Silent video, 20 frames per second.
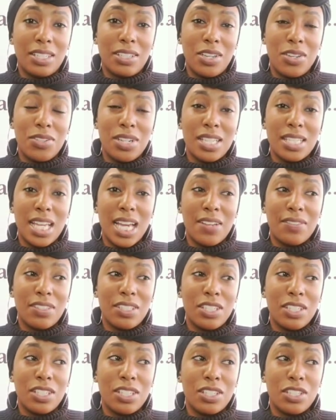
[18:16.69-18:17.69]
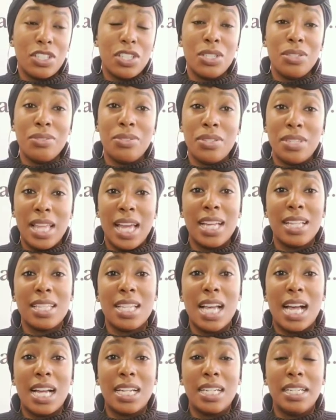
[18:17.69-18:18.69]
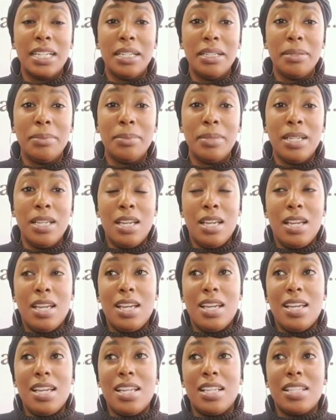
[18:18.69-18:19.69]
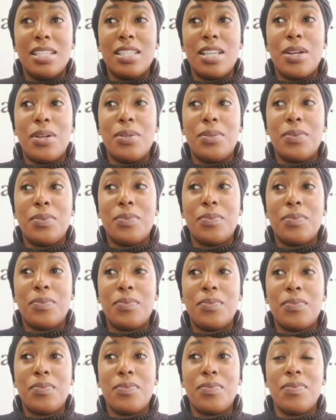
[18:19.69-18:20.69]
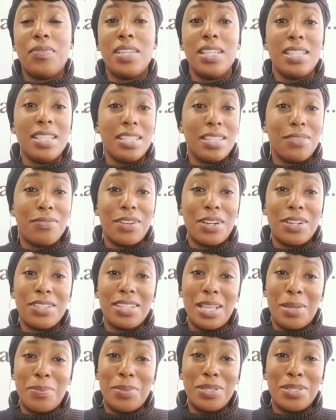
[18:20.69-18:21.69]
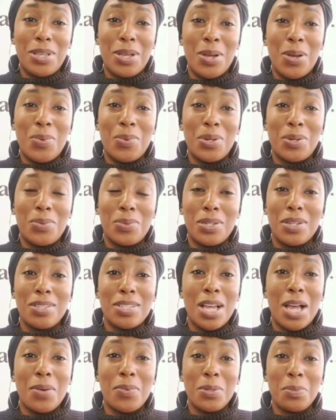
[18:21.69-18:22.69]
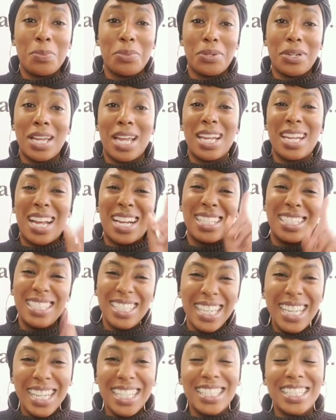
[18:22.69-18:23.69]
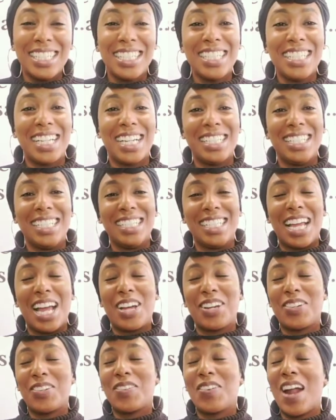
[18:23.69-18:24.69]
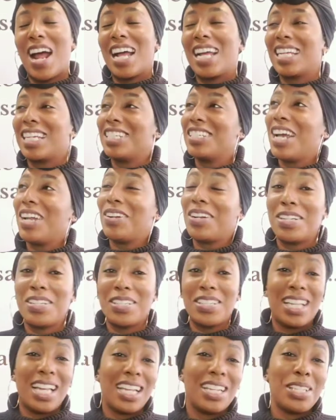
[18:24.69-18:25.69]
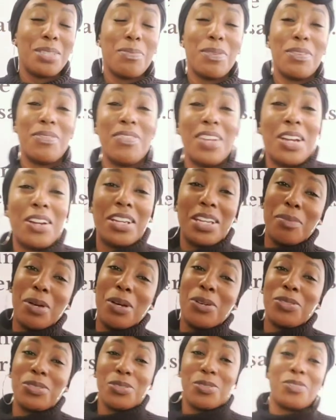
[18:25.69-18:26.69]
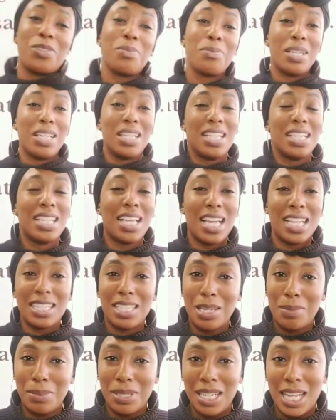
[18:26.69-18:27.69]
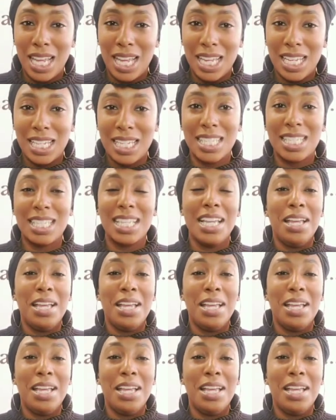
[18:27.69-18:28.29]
You just have to use that time. And so this is the first episode with Real Talk with Bree, and I did good. I did not cry, because y'all don't understand. It's been very emotional for me these last couple of days.